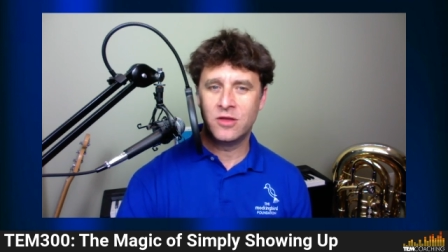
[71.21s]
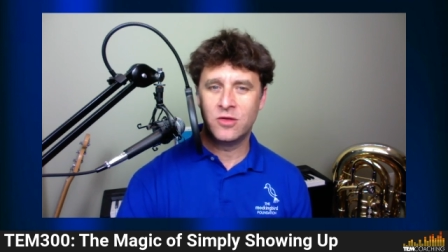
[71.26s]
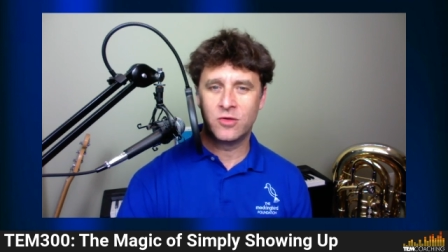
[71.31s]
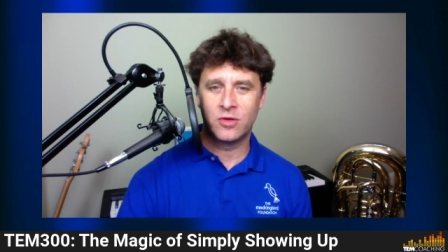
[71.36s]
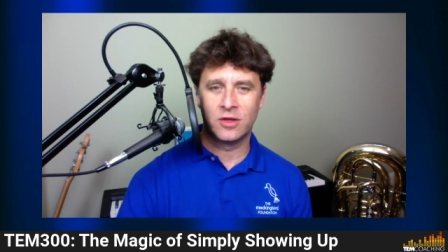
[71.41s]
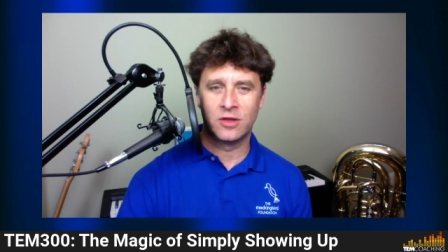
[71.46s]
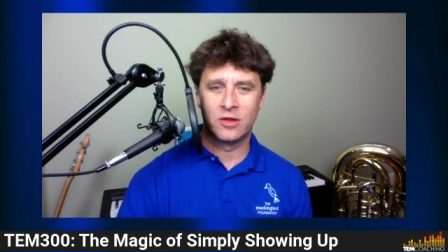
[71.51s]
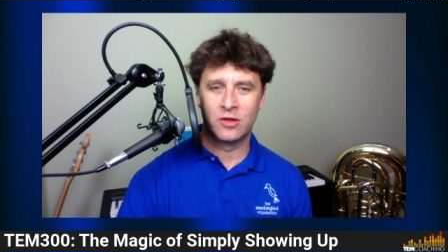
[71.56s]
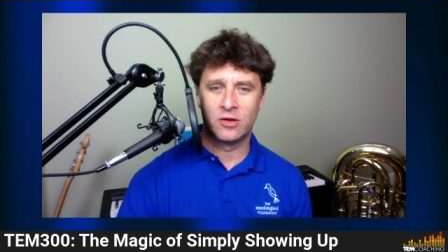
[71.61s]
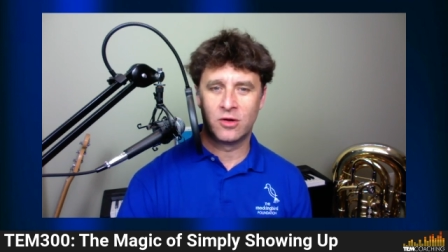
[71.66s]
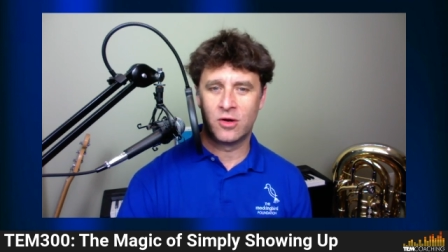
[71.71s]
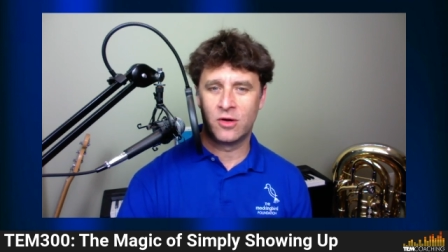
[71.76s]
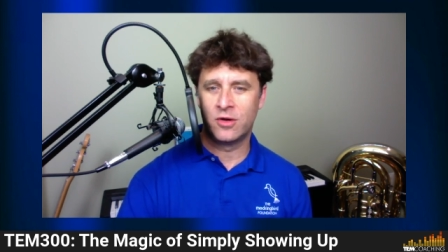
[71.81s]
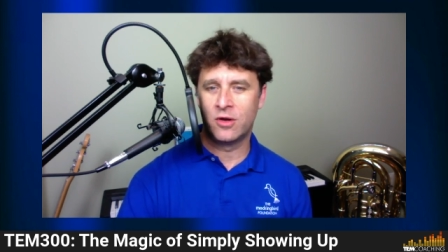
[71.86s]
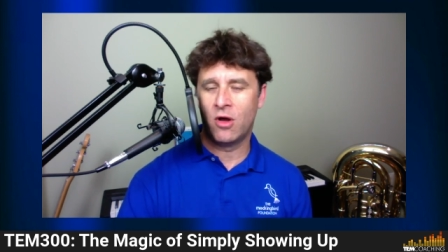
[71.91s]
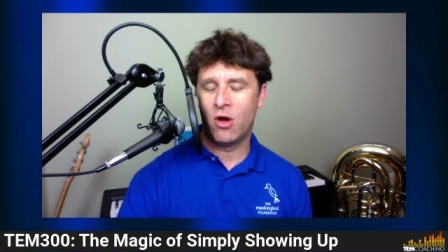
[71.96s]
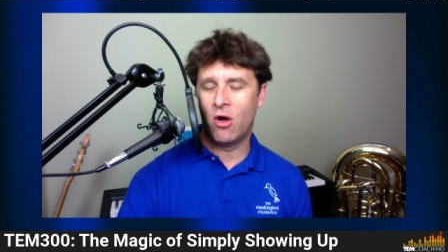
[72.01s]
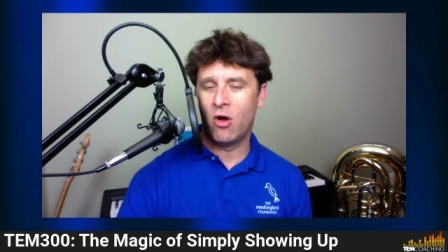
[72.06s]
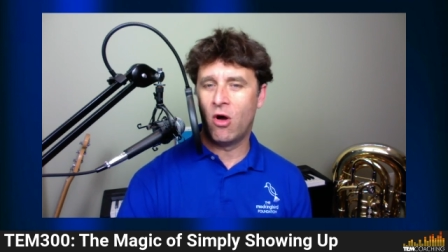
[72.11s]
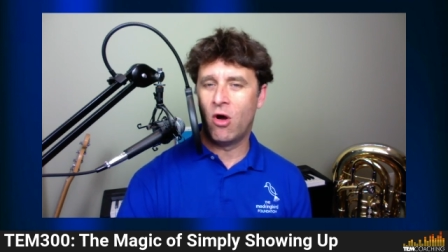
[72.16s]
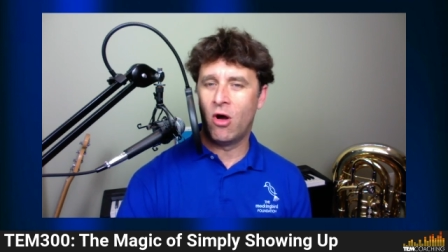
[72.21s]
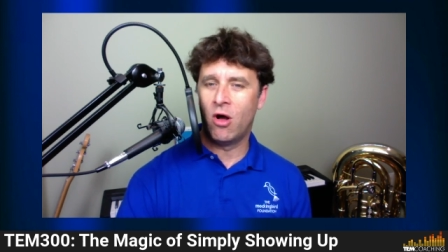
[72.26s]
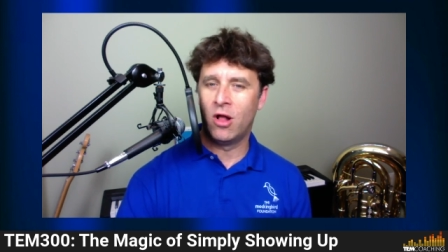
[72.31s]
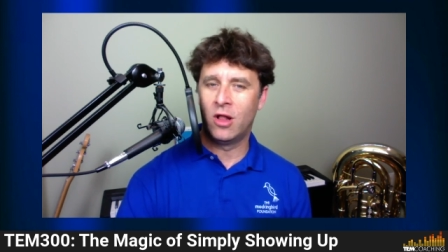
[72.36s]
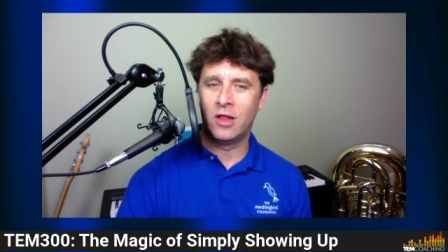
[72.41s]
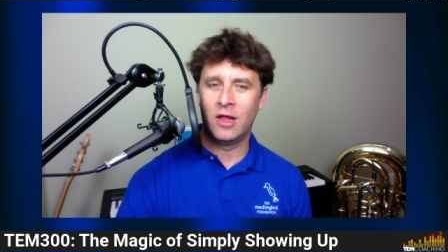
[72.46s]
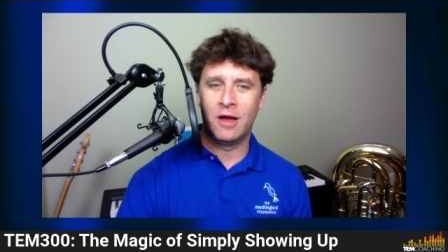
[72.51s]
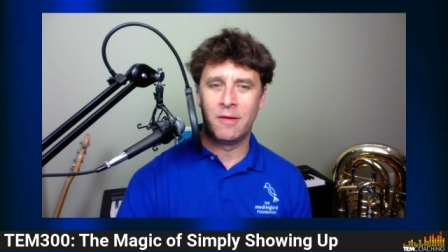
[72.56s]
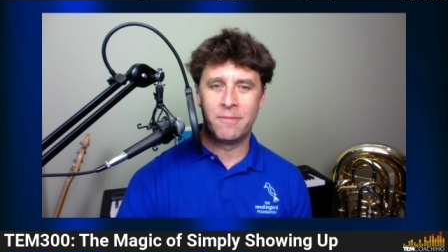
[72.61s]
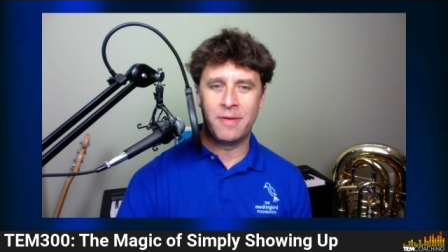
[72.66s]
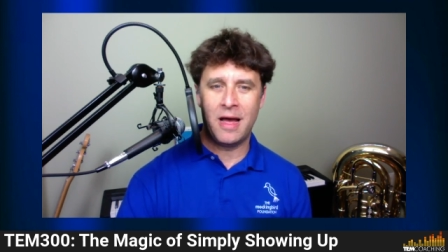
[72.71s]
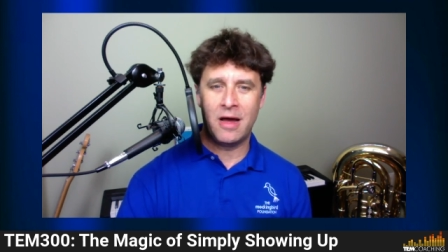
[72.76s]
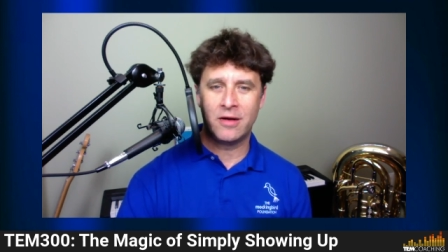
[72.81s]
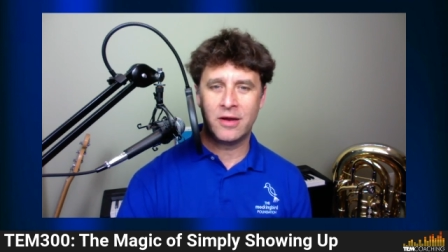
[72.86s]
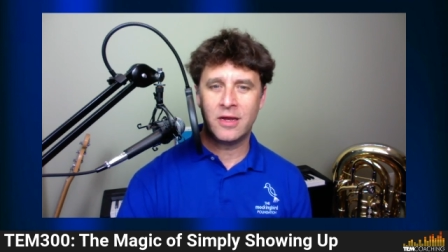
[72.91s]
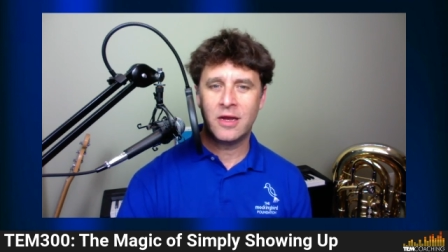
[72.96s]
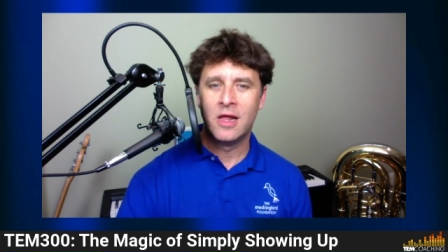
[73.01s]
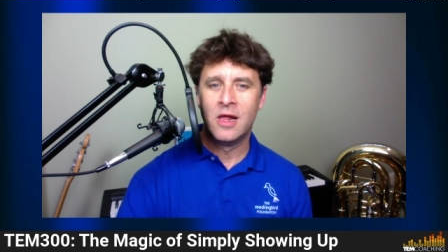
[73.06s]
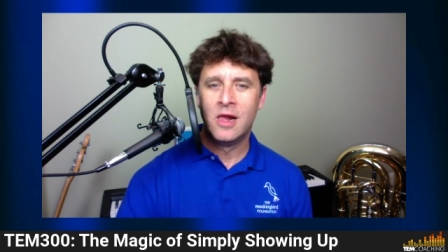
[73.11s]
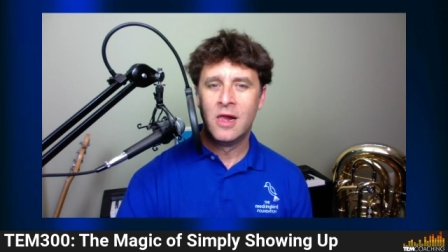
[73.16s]
and you can learn uh, all
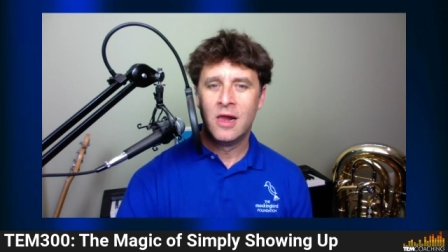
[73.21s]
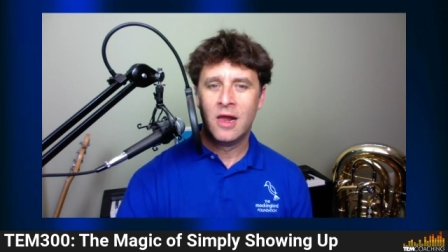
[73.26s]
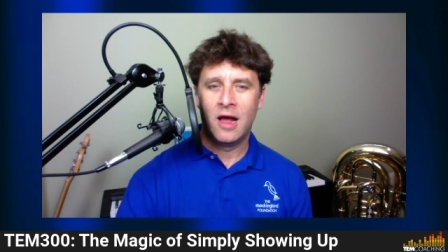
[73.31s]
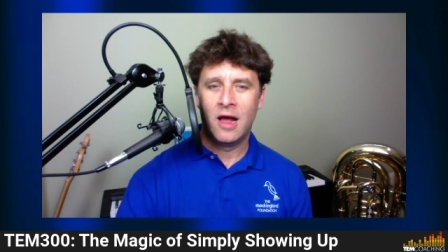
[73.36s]
about it.